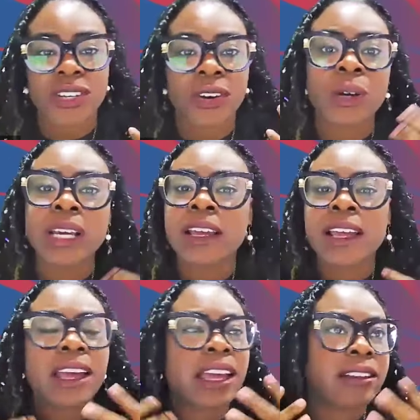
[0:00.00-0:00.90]
So
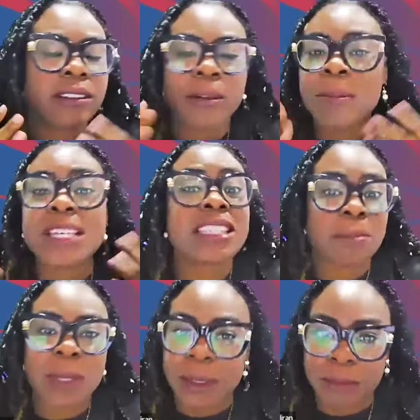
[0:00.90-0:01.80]

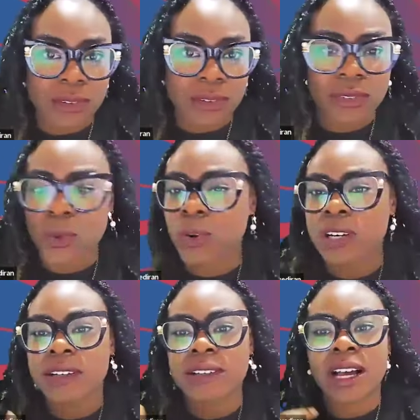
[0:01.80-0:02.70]
missing people
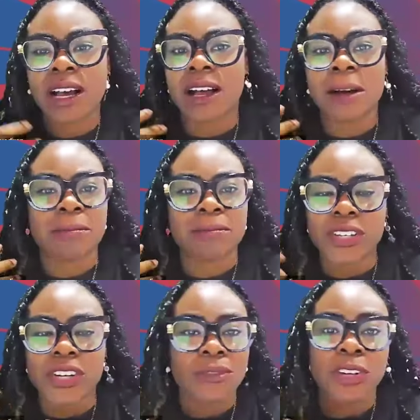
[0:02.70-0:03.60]
or,
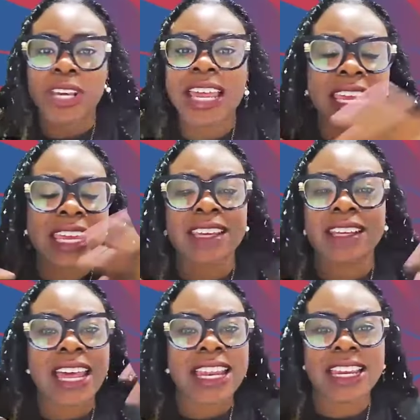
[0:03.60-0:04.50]
you know, forgetting
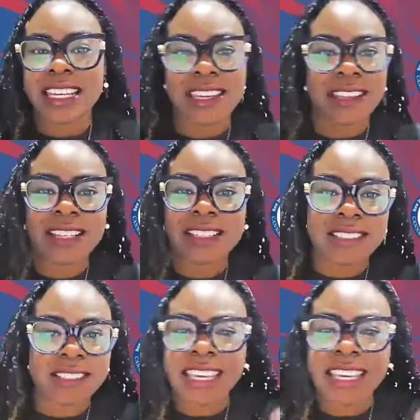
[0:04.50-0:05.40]
an entity that's
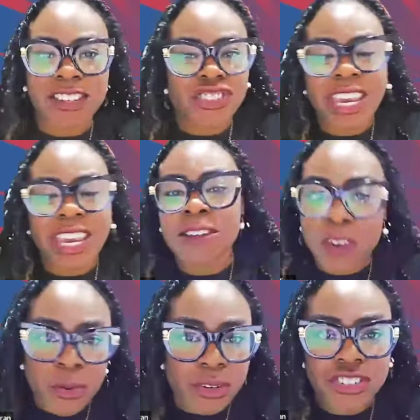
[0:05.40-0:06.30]
in the chain of
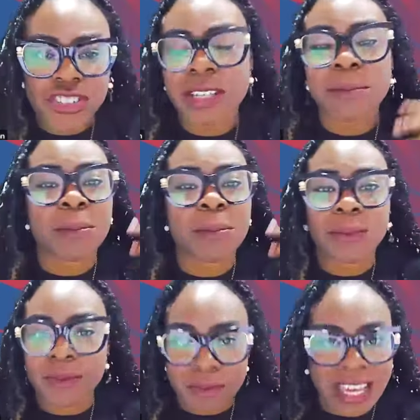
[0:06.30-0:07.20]
ownership,
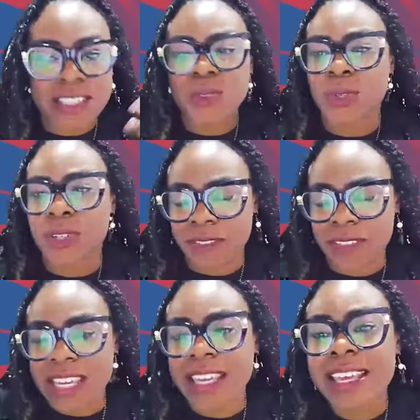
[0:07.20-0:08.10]
that sort of
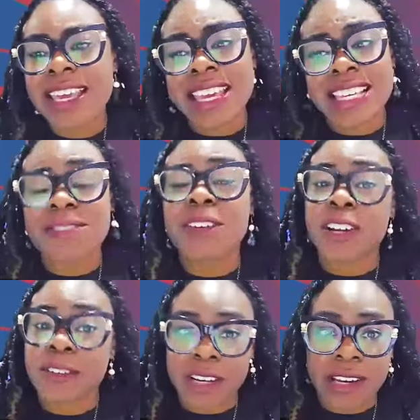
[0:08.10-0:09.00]
thing is
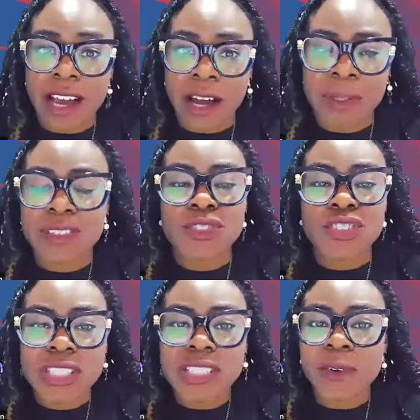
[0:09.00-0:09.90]
very, very common. New
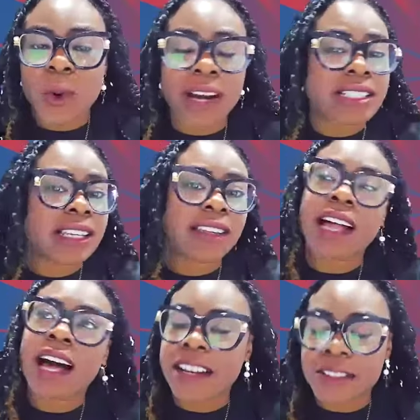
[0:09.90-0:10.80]
Jersey requires a
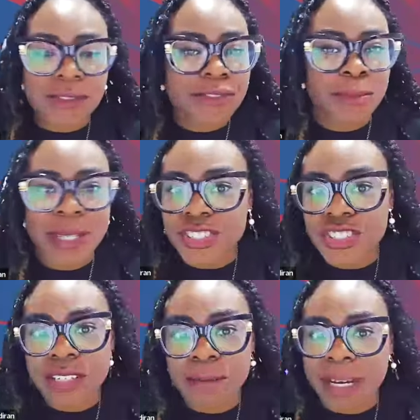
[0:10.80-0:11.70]
lot of
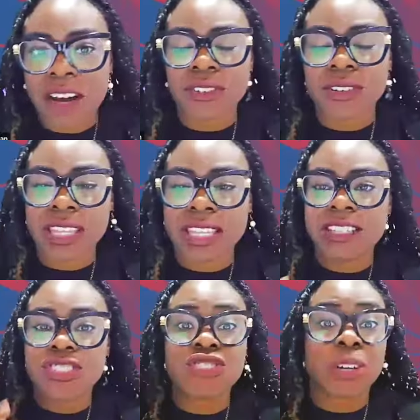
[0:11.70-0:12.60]
information about
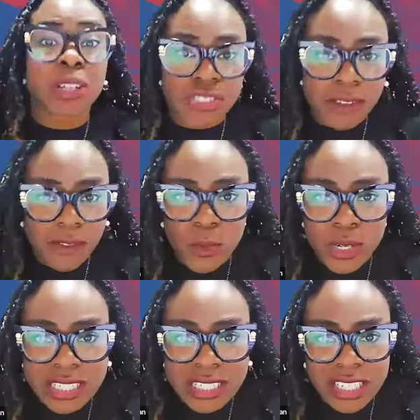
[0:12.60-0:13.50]
the structure of the
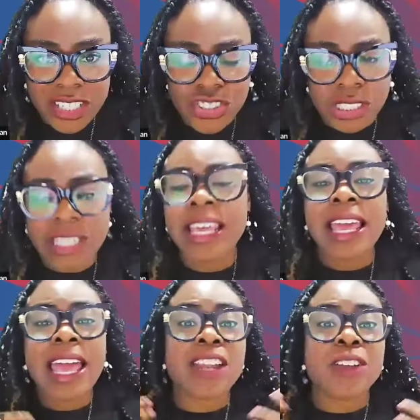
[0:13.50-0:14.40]
organization
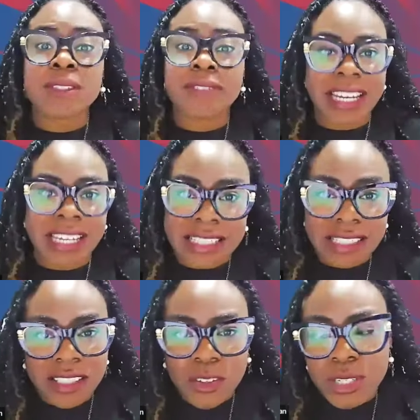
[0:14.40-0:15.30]
and who's
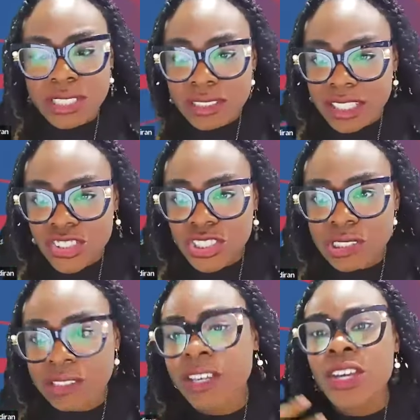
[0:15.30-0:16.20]
financing the
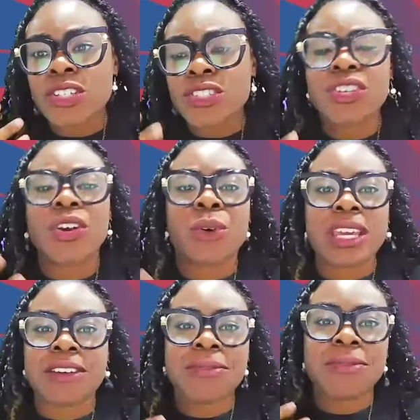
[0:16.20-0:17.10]
organization. So
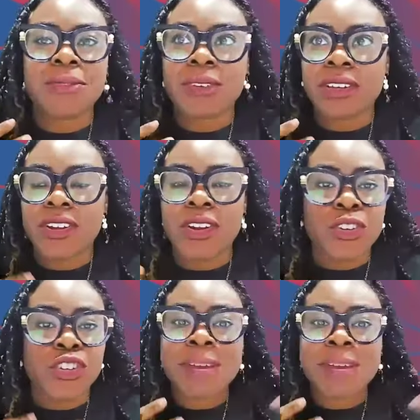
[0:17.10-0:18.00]
if, you know,
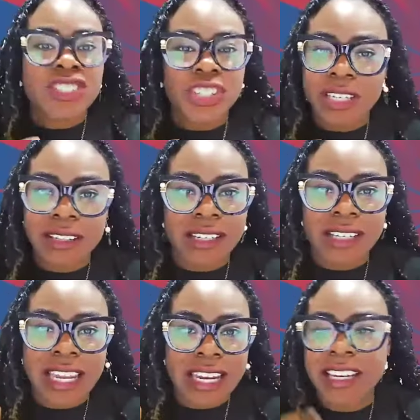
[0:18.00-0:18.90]
you mention
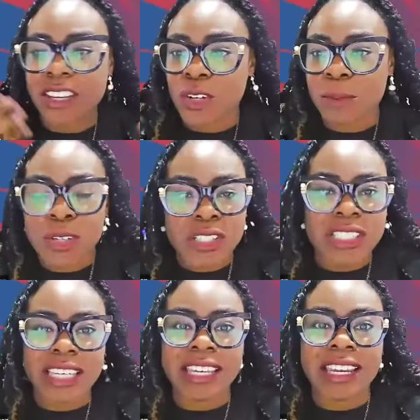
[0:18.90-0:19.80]
an entity or a
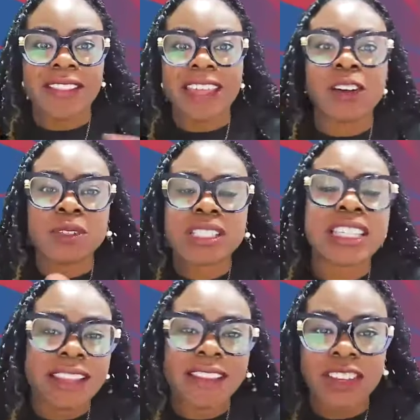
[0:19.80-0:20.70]
person and they don't
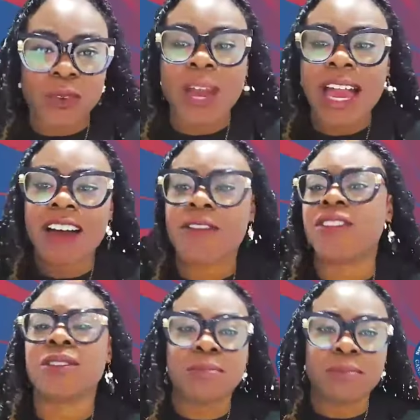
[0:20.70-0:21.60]
see that you have
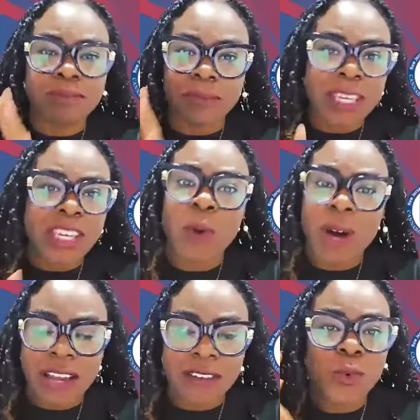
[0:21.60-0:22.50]
the
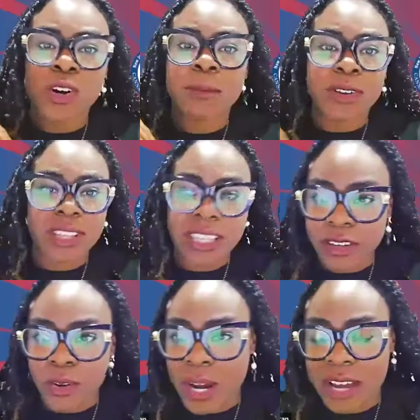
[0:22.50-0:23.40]
POI form or the
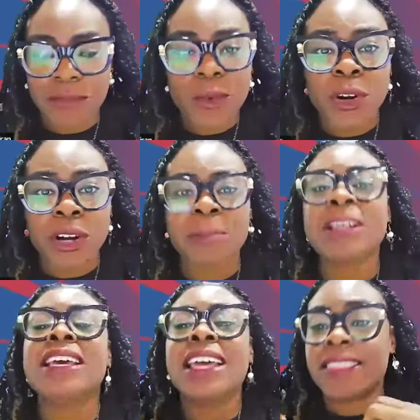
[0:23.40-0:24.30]
EOI
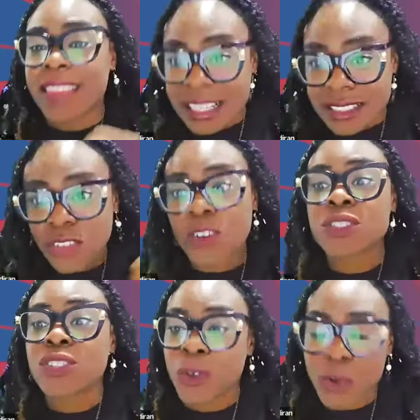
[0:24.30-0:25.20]
form, that's
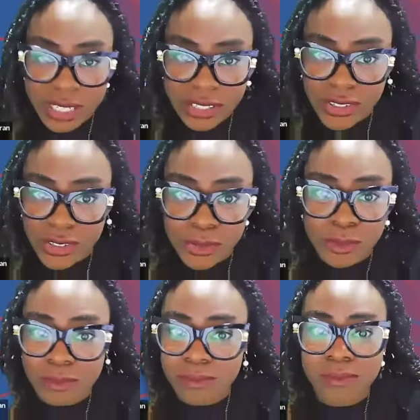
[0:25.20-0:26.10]
also going
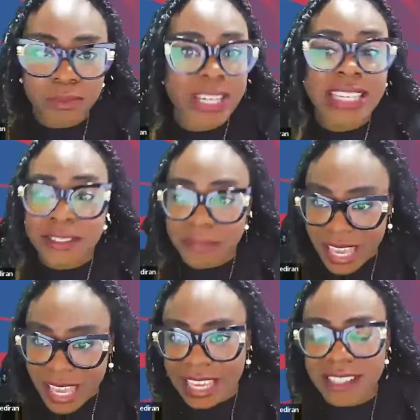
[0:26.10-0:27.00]
to raise
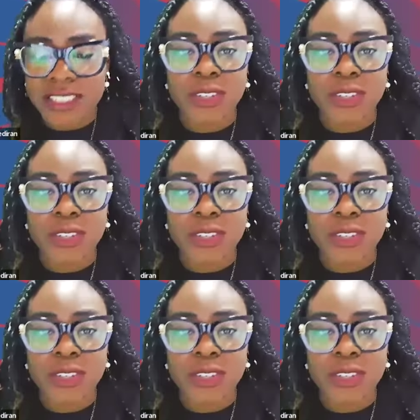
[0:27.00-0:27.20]
flags.